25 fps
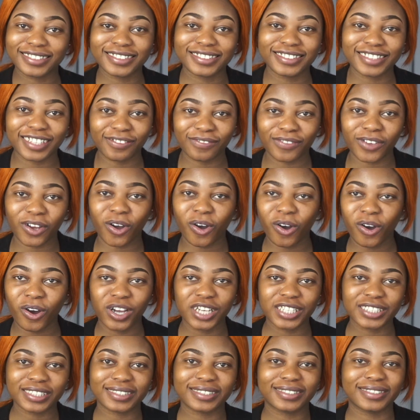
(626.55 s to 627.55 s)
It saves your
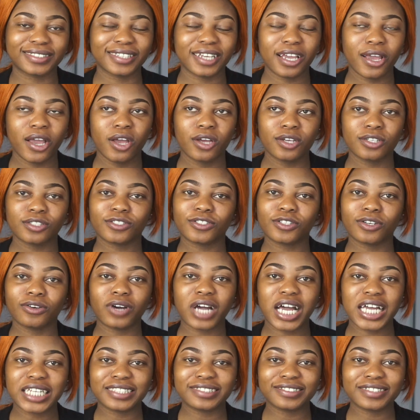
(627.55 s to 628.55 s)
coins. So
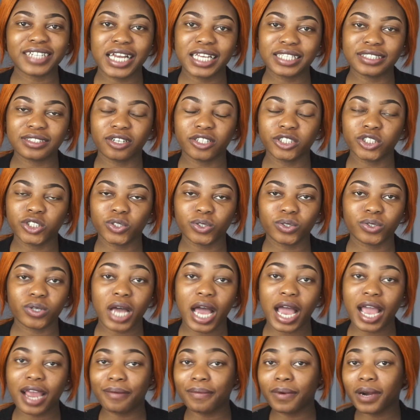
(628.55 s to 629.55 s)
as you guys all know,
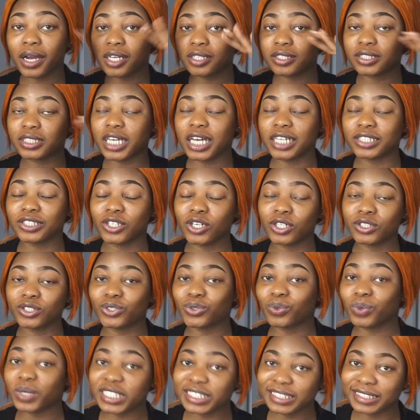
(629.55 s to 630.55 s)
eyebrows are not
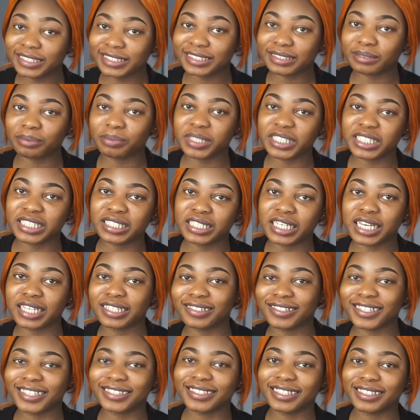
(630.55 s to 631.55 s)
twins, meaning they are
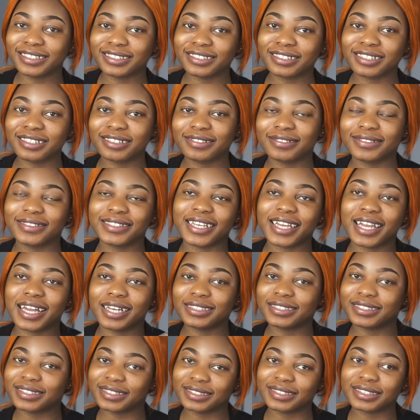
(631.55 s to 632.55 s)
not identical. They are
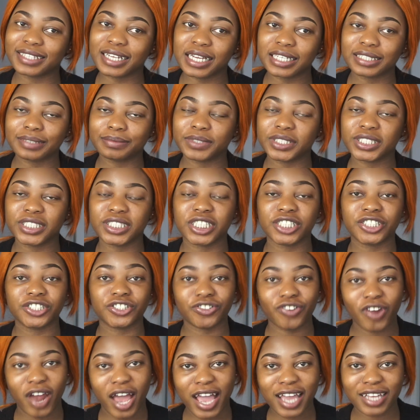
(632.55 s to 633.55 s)
sisters, meaning they
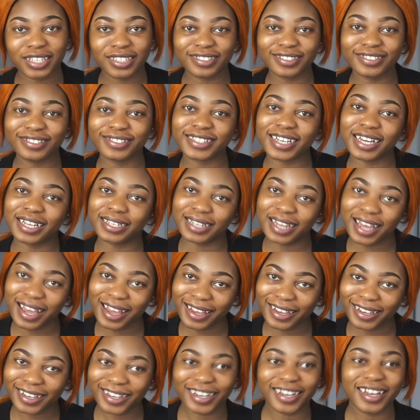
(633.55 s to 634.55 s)
try to look
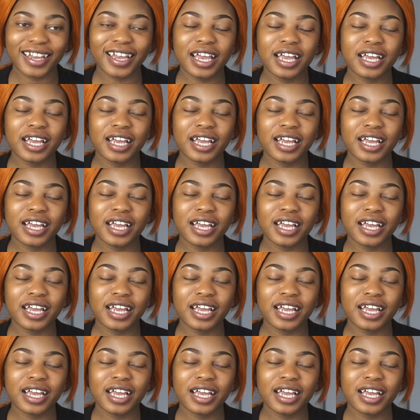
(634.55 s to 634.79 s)
alike.